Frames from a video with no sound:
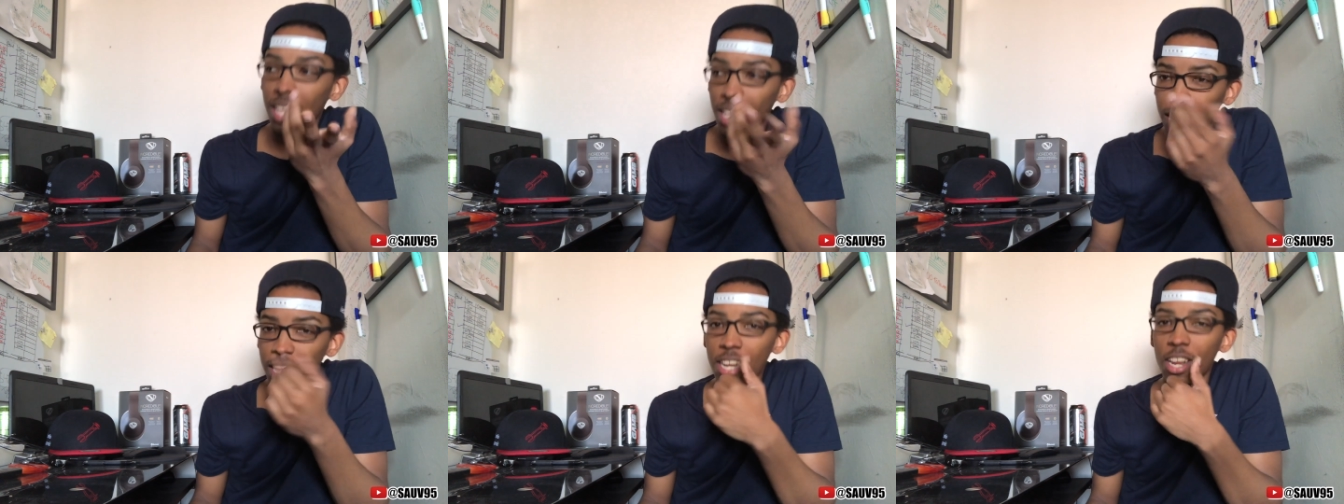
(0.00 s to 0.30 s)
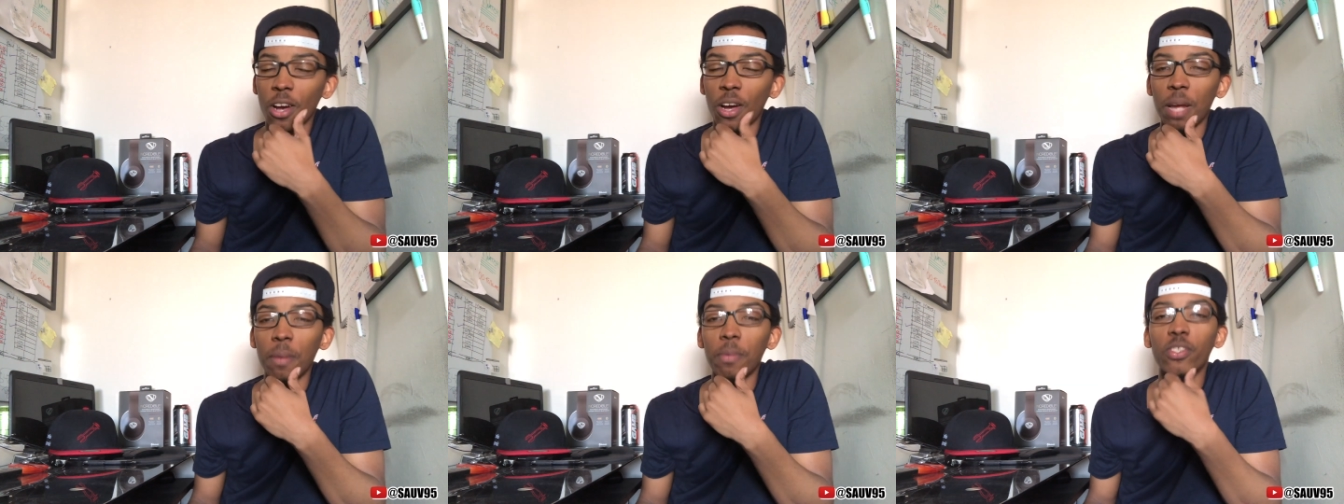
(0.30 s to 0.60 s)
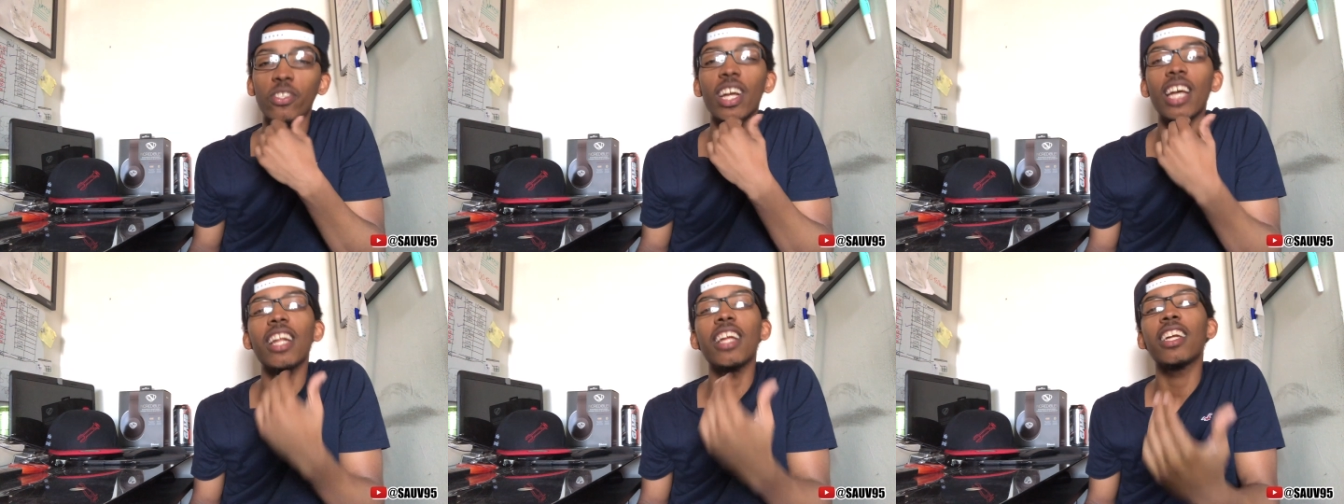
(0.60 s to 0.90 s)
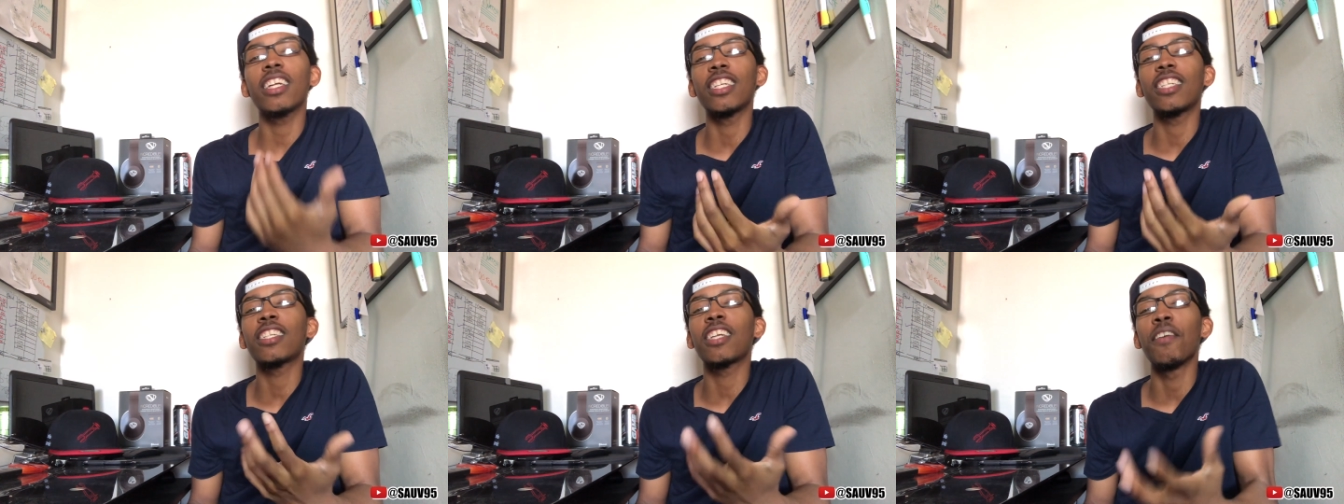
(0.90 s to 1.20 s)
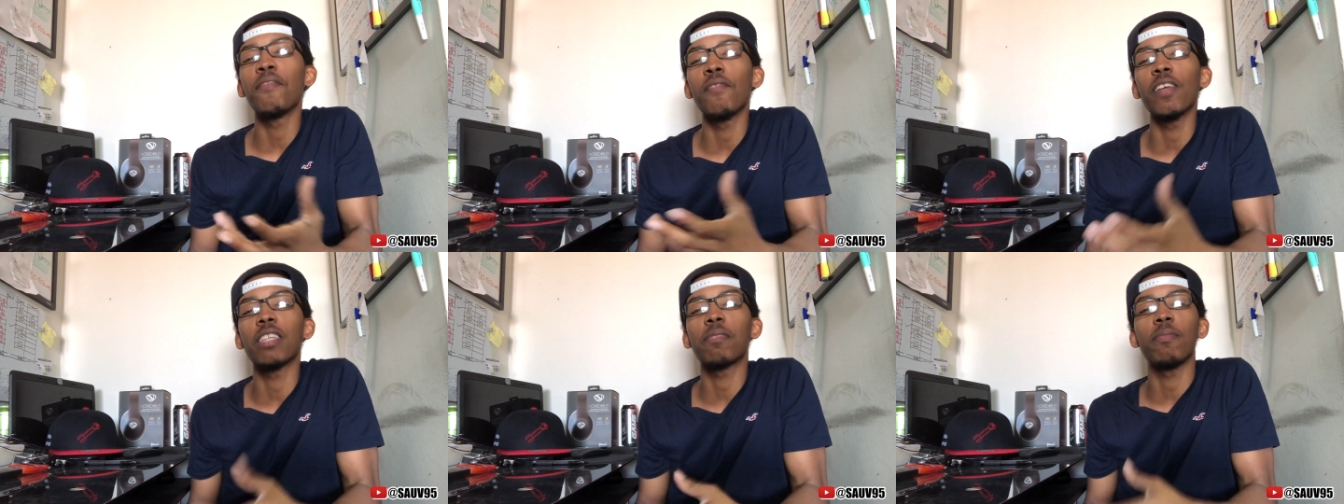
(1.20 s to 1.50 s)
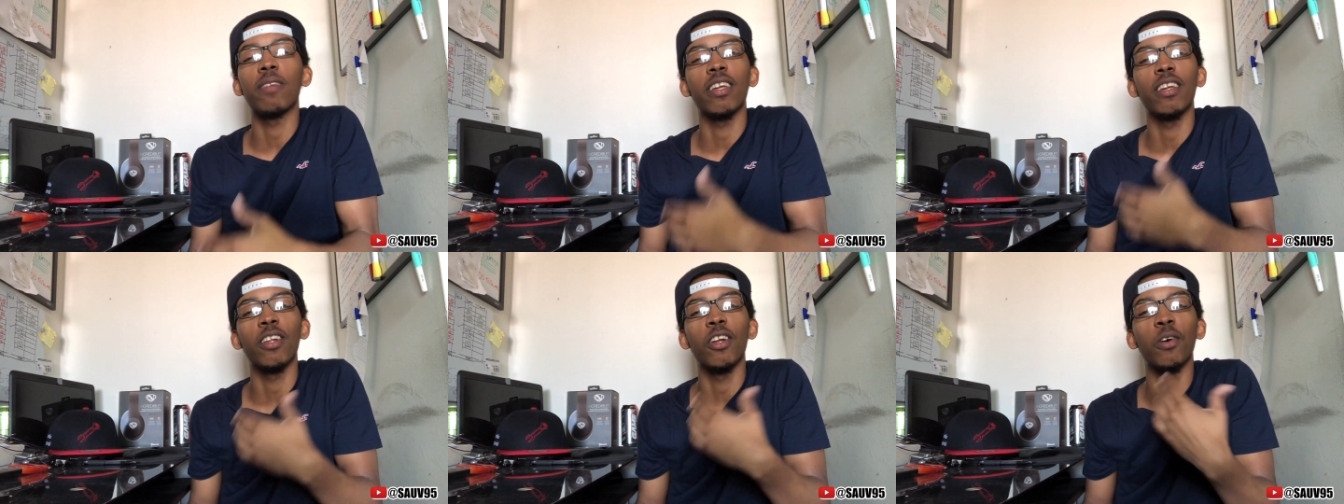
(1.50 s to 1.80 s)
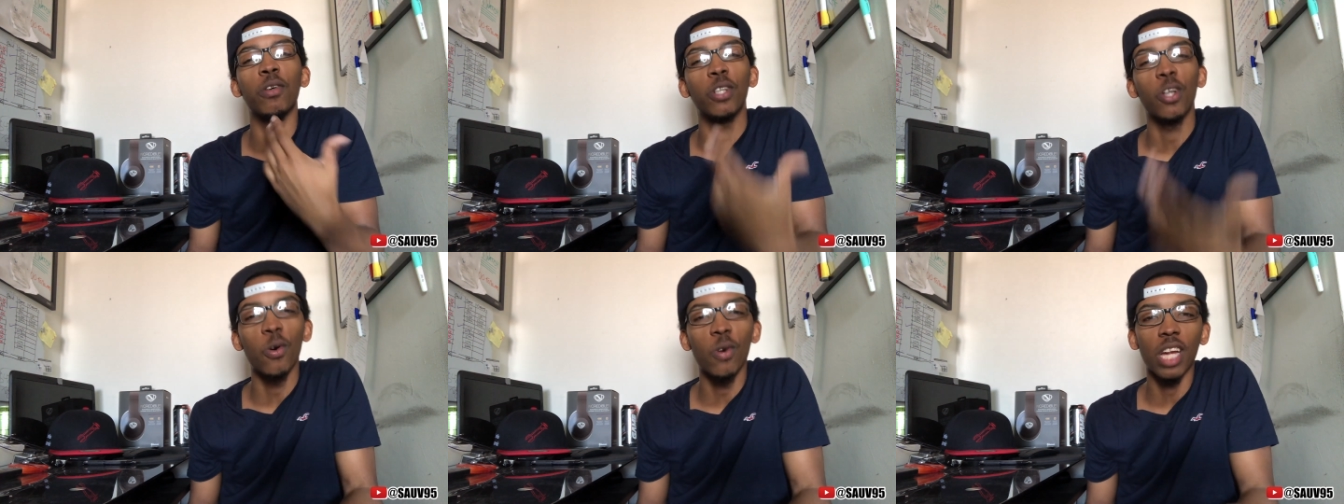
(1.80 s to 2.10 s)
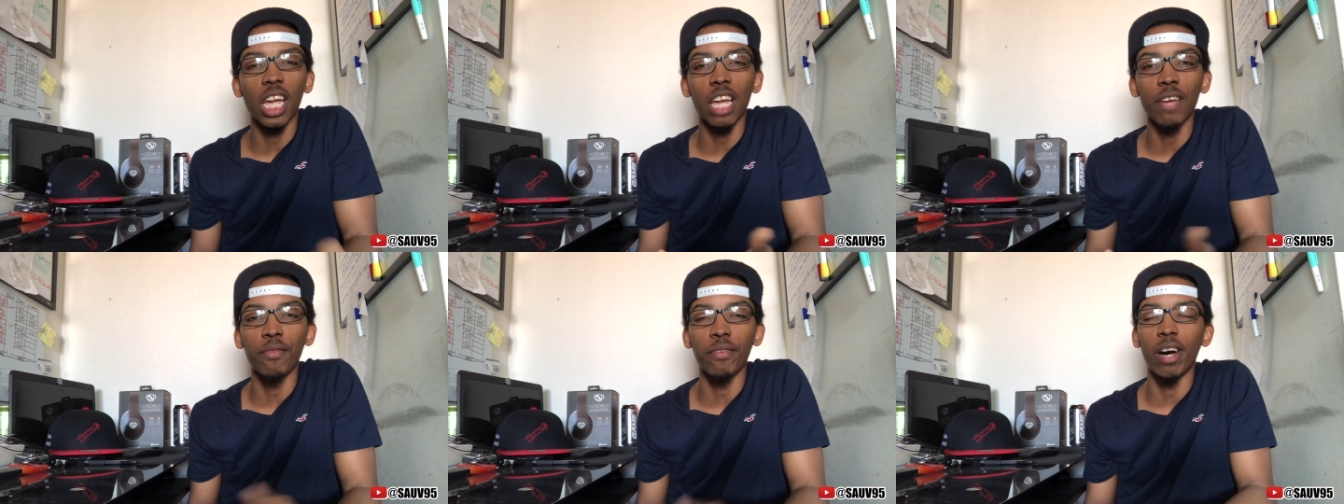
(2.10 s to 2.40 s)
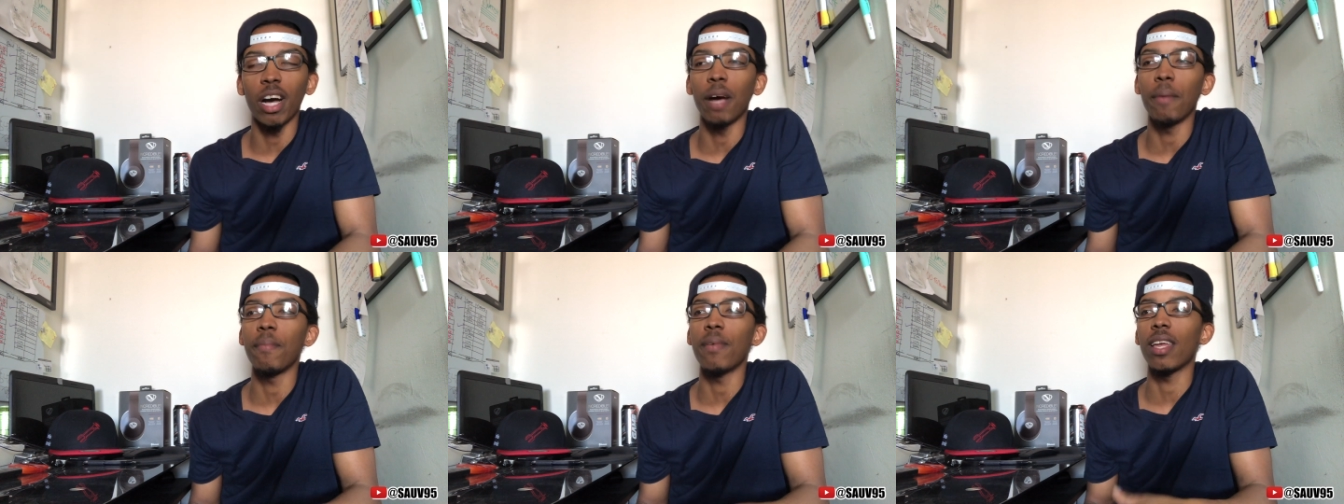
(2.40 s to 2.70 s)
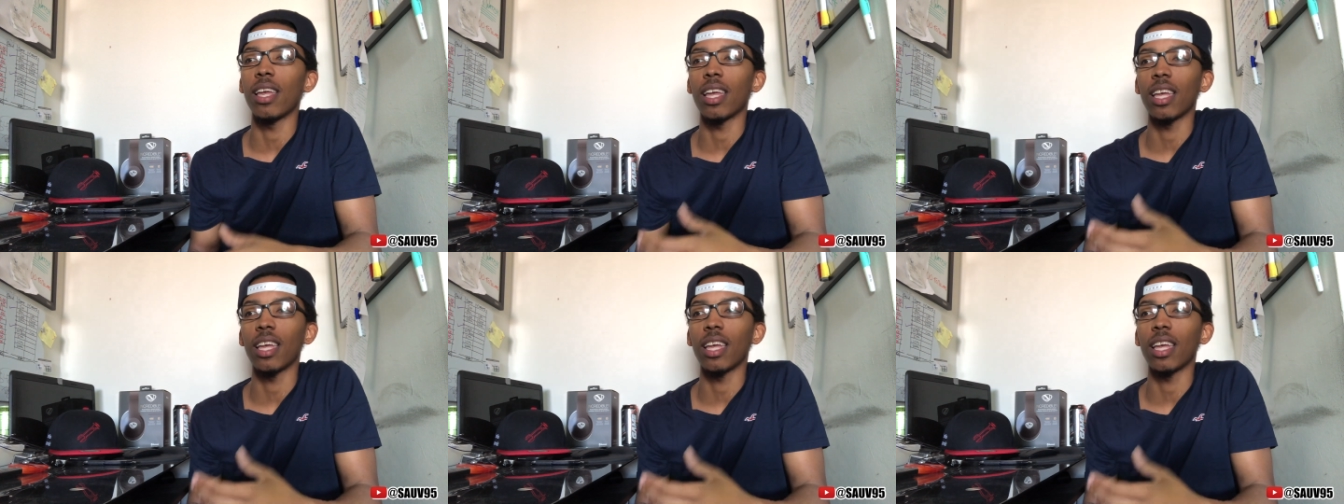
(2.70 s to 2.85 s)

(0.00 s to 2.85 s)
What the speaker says: you know, he was trying to just convince me, you know, don't give up.